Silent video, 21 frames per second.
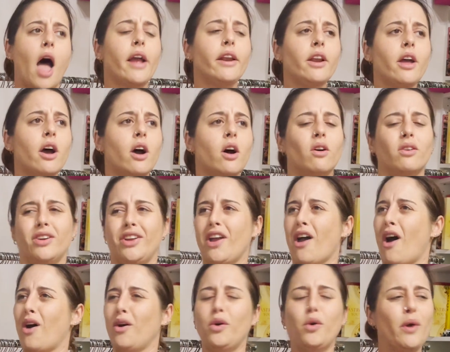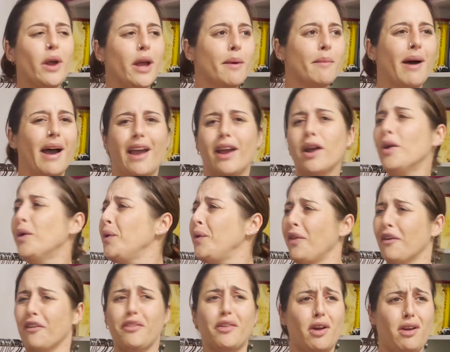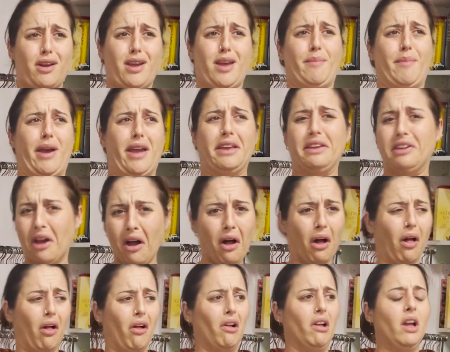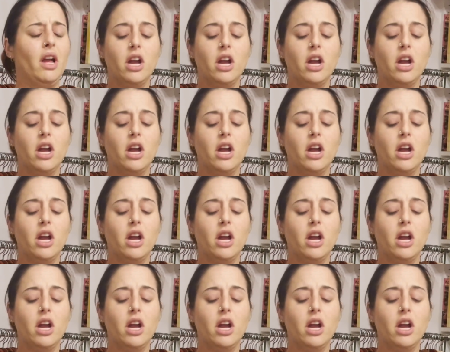I know, y'all. Who am I? Who am I? Y'all.